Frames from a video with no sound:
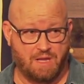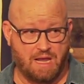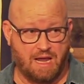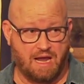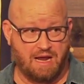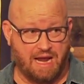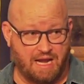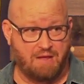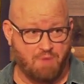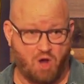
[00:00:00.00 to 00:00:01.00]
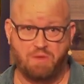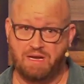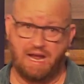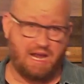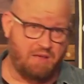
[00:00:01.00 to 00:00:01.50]
And at any moment,
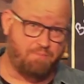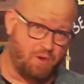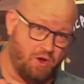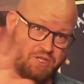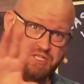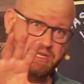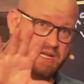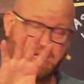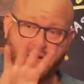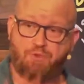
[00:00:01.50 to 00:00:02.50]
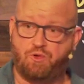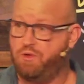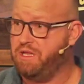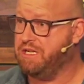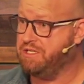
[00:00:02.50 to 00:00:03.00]
any person can come through these